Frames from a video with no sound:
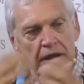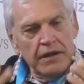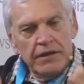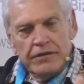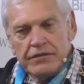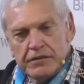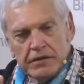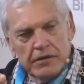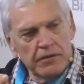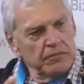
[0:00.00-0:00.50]

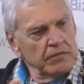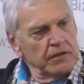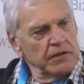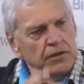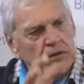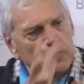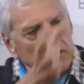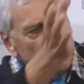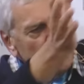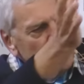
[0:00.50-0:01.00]
Eskom,
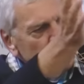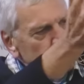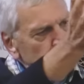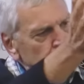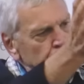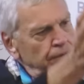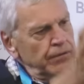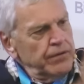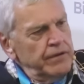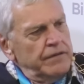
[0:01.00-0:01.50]
you have
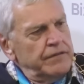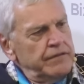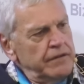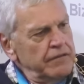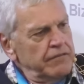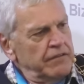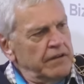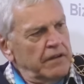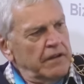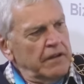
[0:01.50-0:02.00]

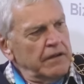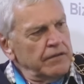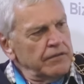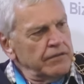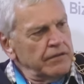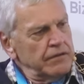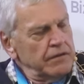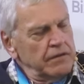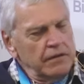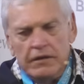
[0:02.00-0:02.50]

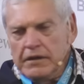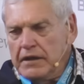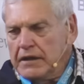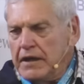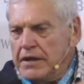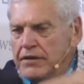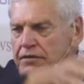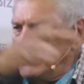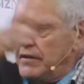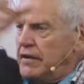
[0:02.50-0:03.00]
47,000. The
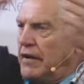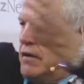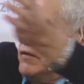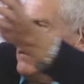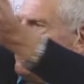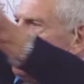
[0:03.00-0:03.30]
country